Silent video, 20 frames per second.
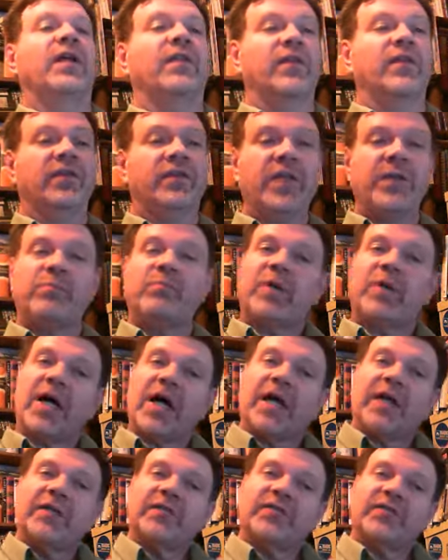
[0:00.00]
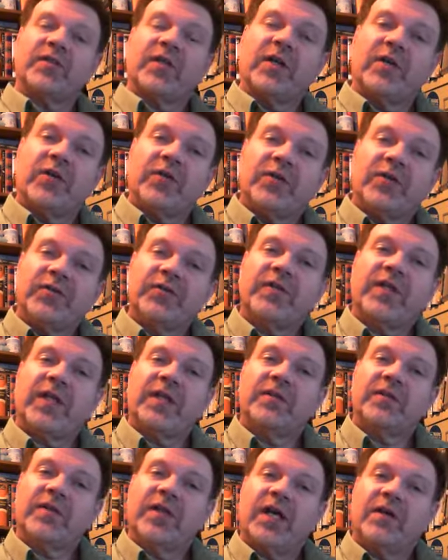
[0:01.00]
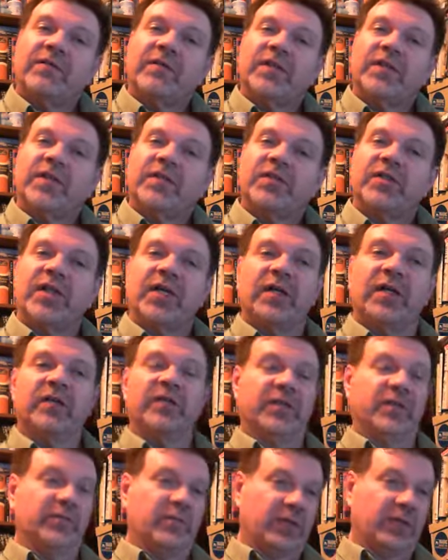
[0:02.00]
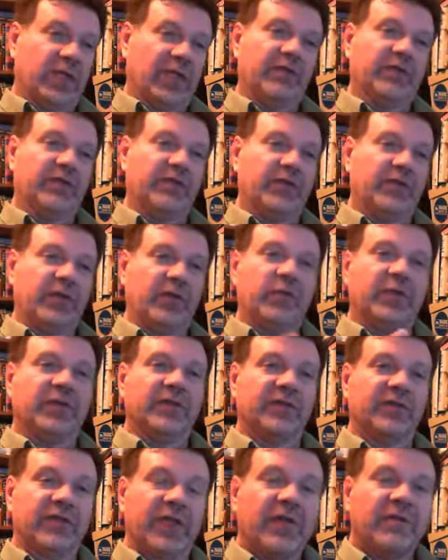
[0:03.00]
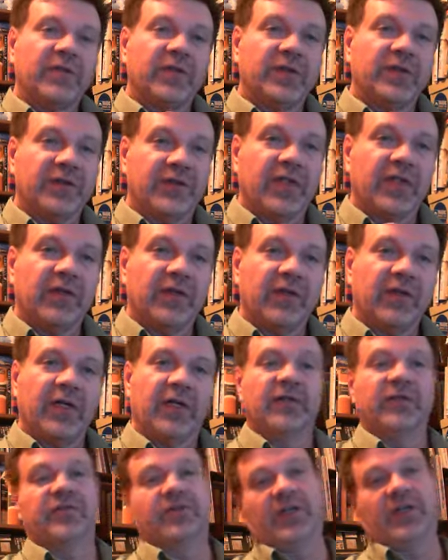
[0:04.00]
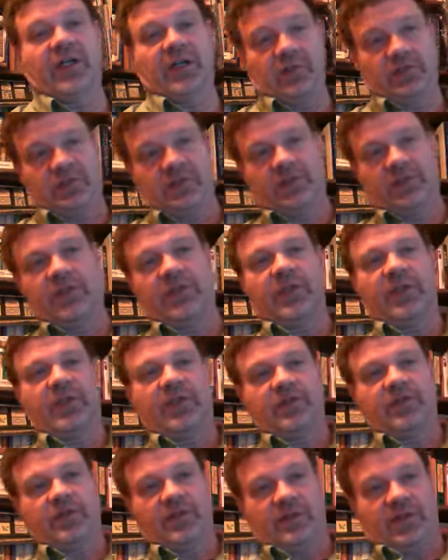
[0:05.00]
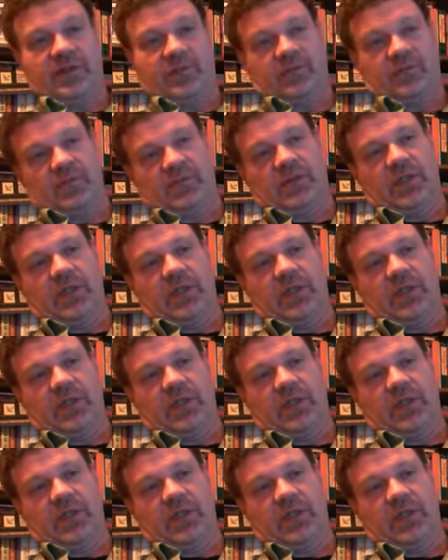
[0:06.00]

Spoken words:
The deep pockets understand confidentiality and privacy. You can safely send the letters out to them.